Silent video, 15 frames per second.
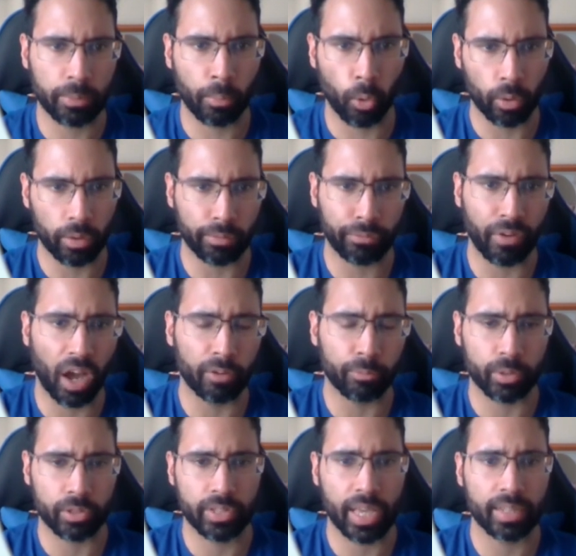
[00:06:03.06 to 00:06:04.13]
more than
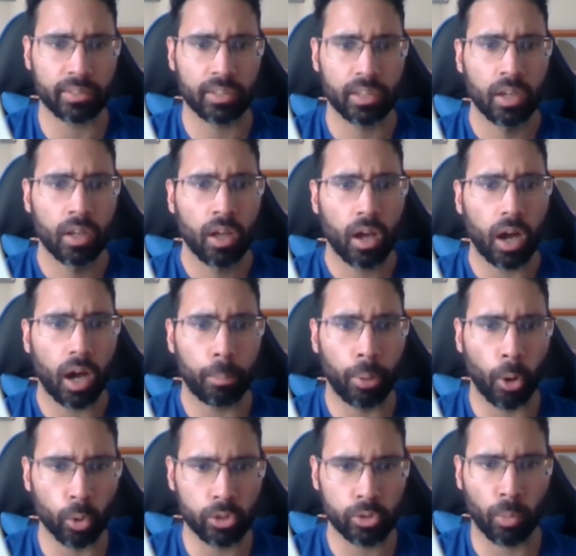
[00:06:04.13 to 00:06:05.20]
5%
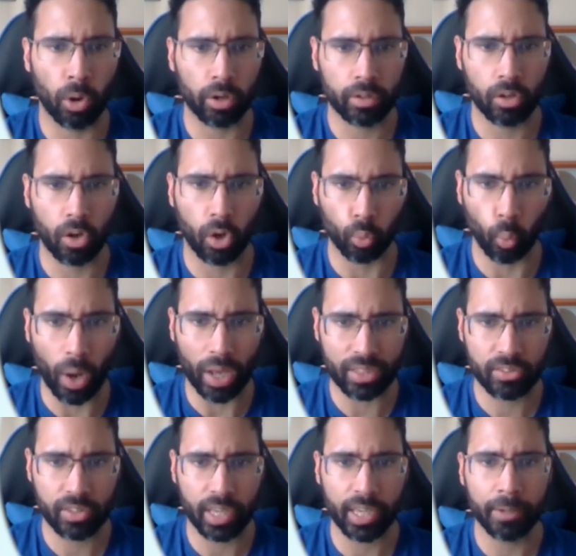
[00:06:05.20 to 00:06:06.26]
post-market on
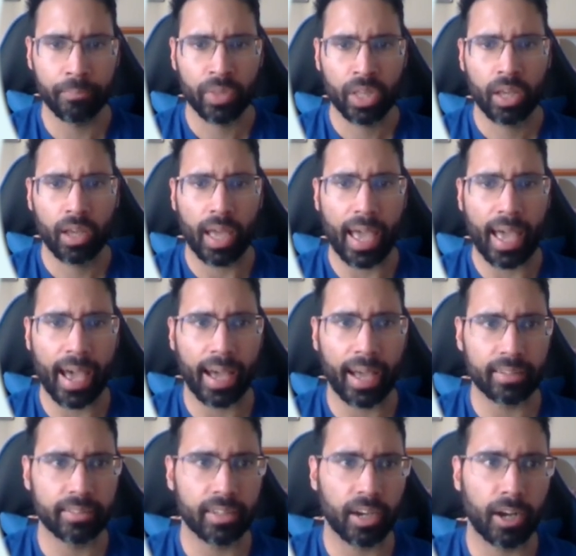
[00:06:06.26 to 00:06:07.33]
Wednesday.
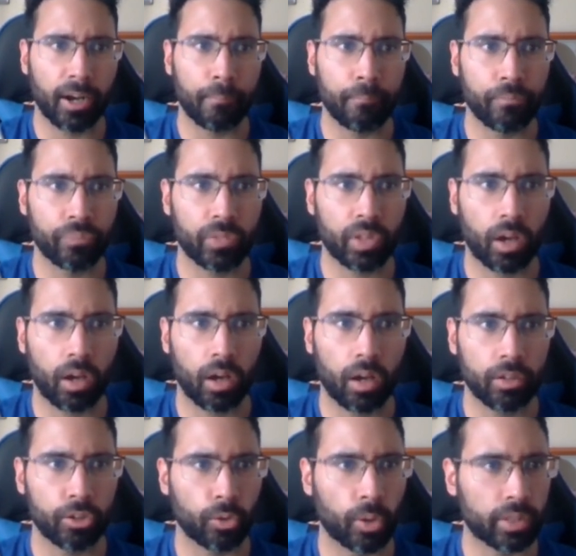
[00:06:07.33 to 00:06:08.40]
And,
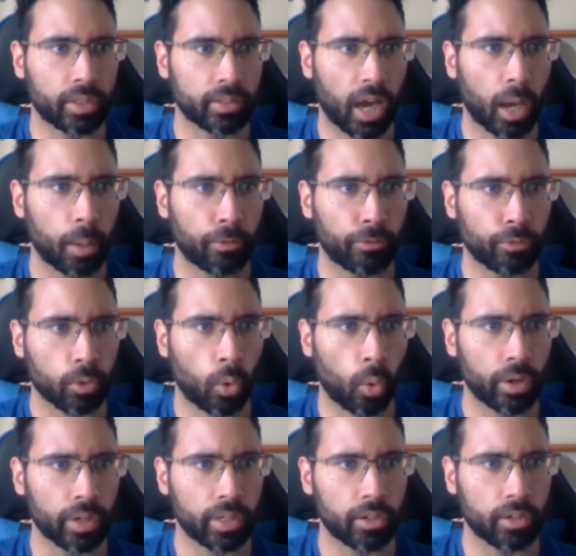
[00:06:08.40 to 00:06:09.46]
at the time of
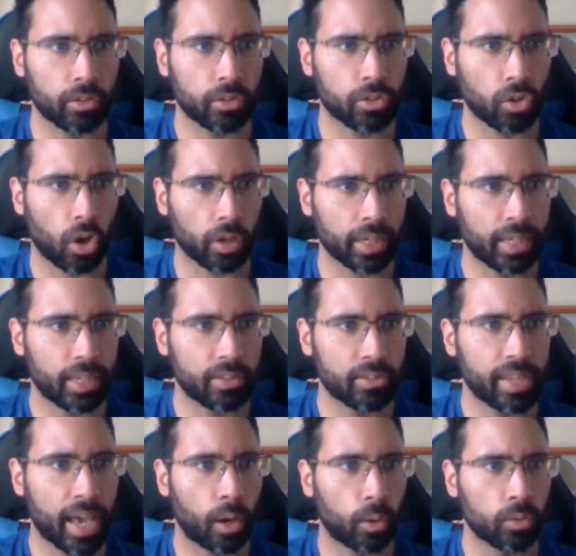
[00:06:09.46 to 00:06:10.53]
recording here, the stock is
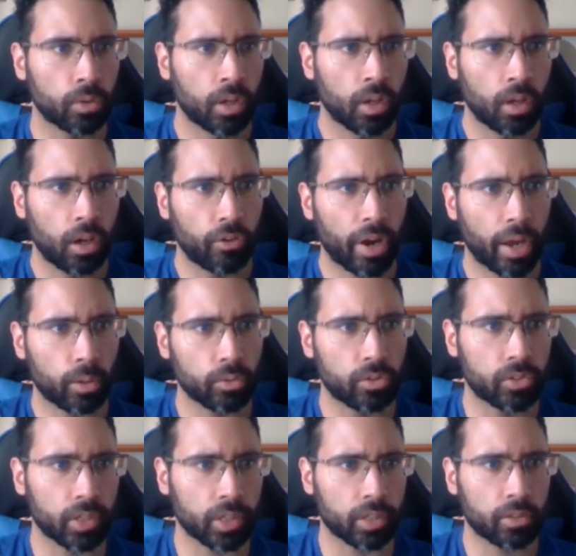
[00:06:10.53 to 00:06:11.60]
down around
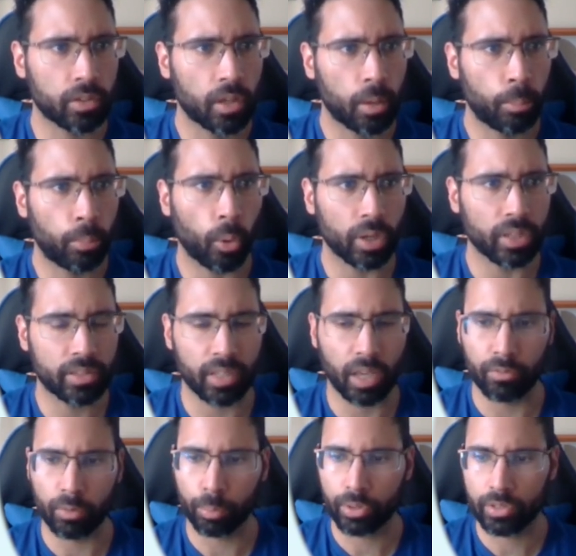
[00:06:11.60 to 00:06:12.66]

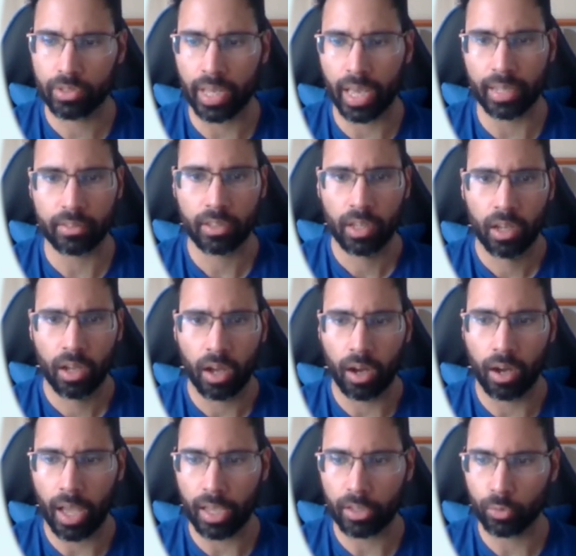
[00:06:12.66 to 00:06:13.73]
6.7%
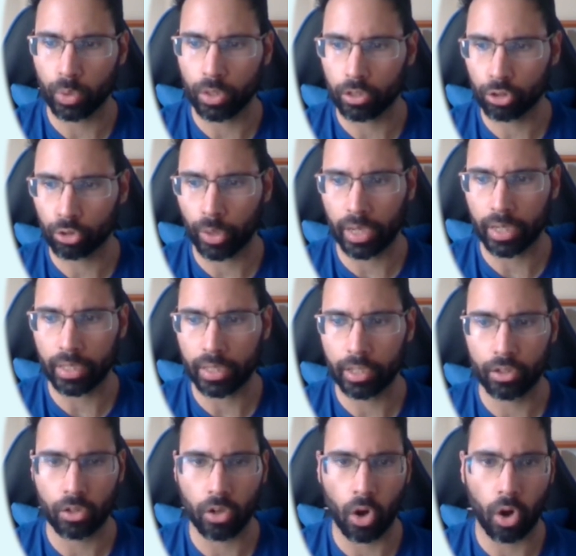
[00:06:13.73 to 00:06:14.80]
as we are trading
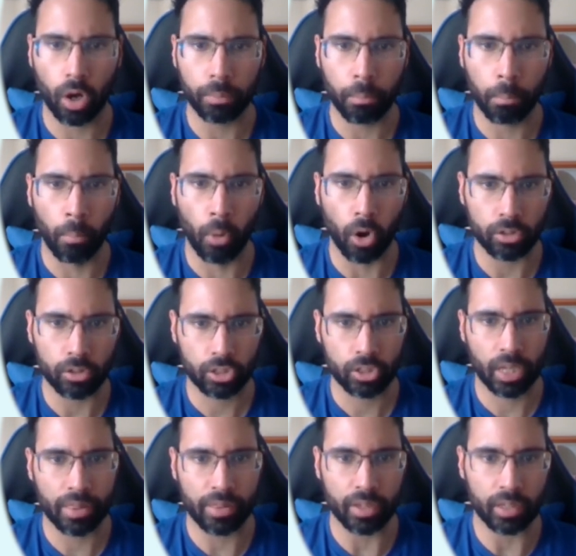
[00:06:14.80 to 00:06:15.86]
here on March
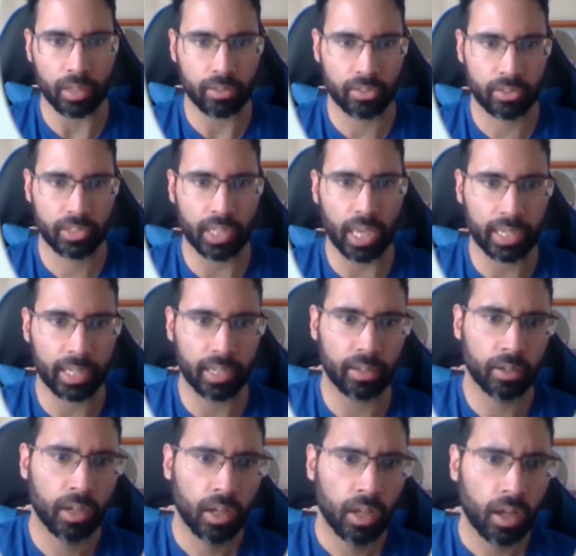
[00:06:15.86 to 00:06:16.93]
the
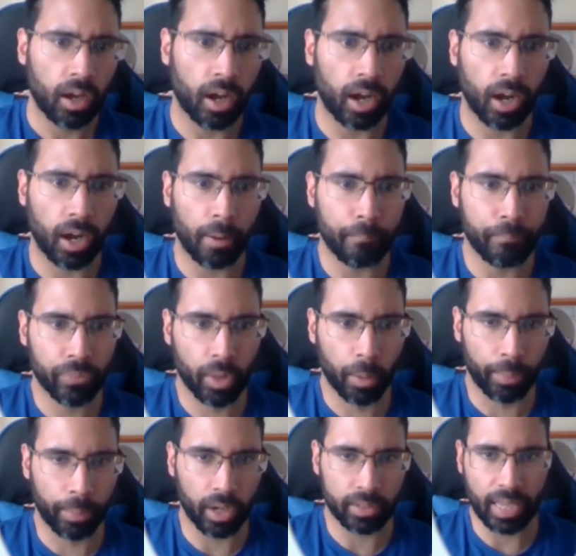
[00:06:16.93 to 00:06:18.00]
2nd.
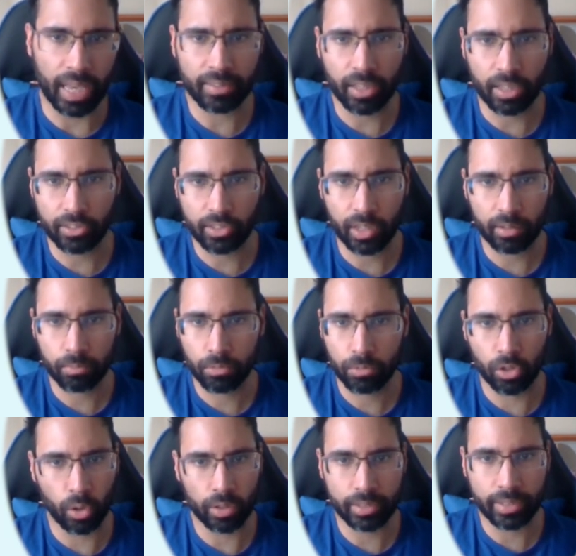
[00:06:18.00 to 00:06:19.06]
But as I said,
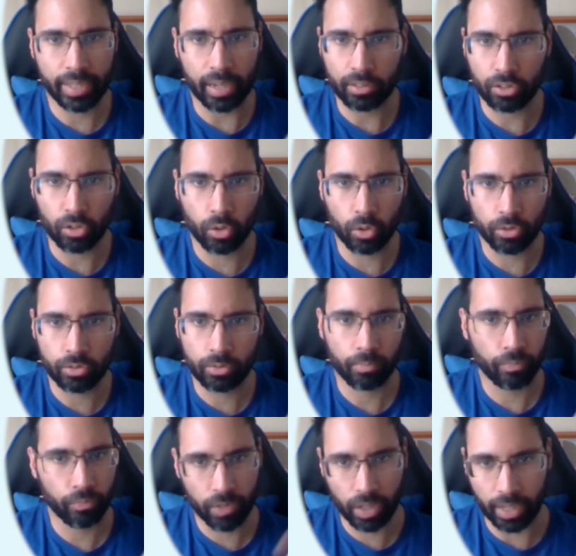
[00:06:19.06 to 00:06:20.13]
the technicals,
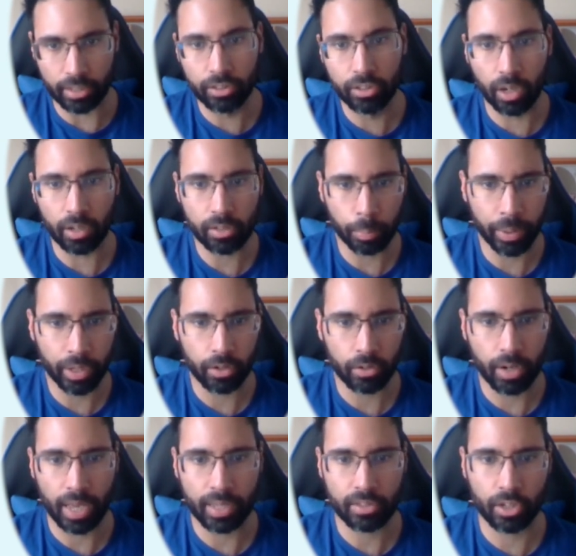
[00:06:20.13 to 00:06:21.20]
it does appear
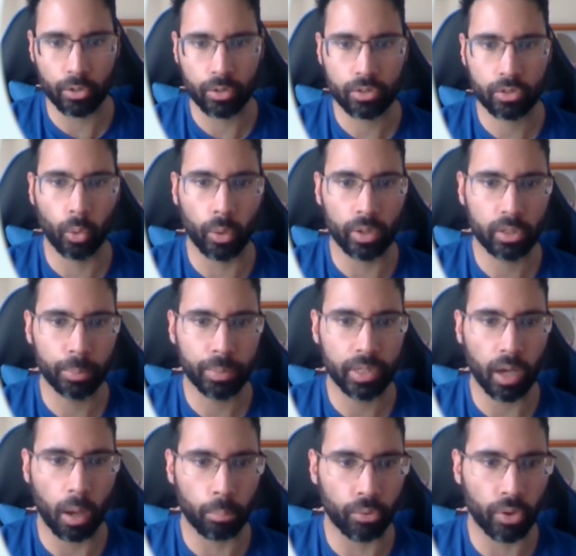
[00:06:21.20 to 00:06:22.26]
as there is going to be
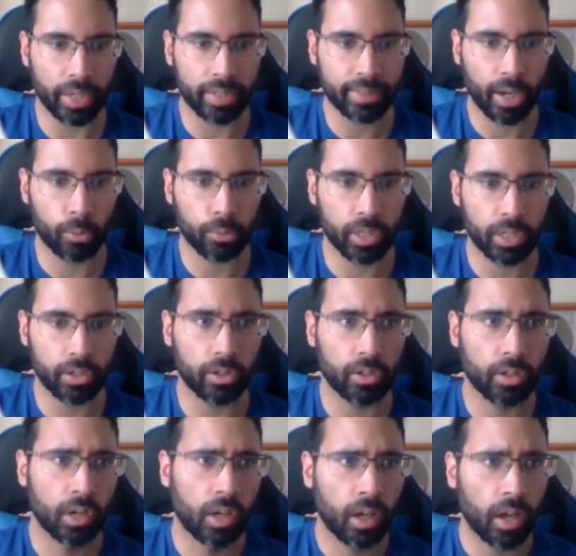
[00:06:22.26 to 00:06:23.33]
a breakdown
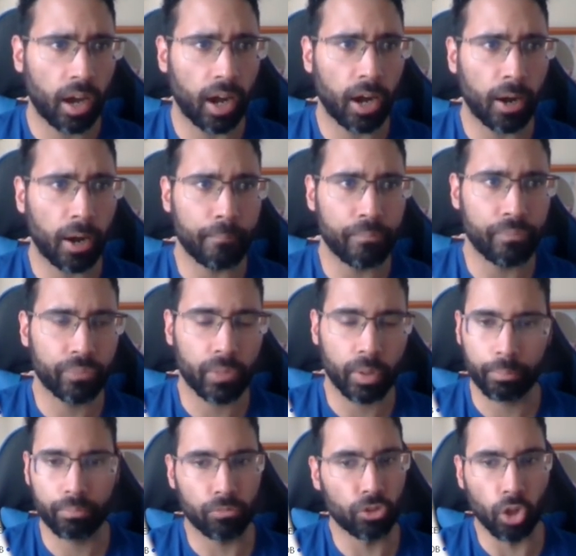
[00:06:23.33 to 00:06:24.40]
here.
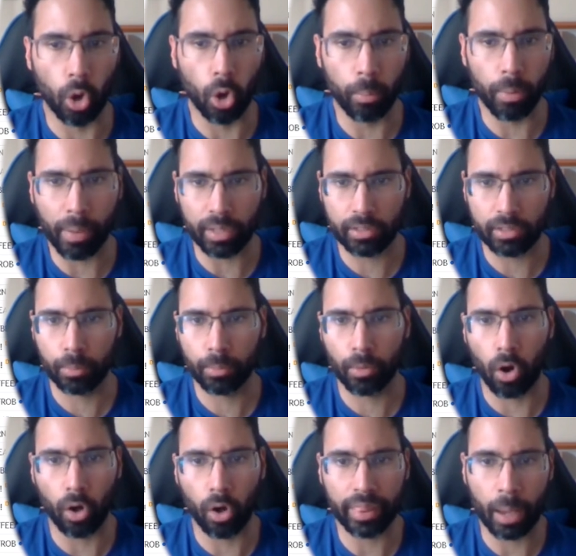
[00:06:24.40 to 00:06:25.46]
No momentum
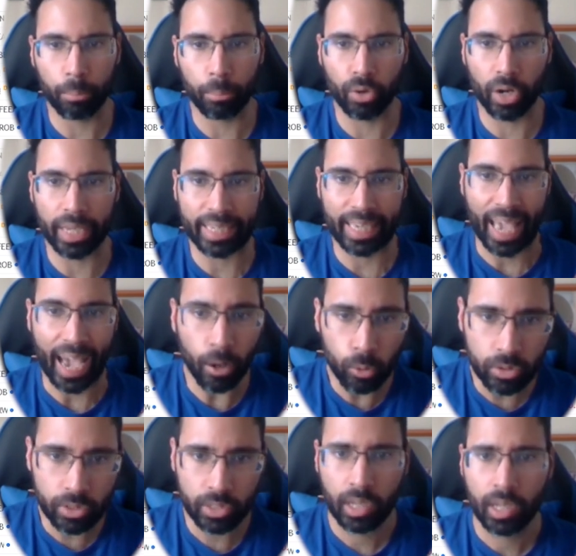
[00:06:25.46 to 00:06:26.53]
on that breakout.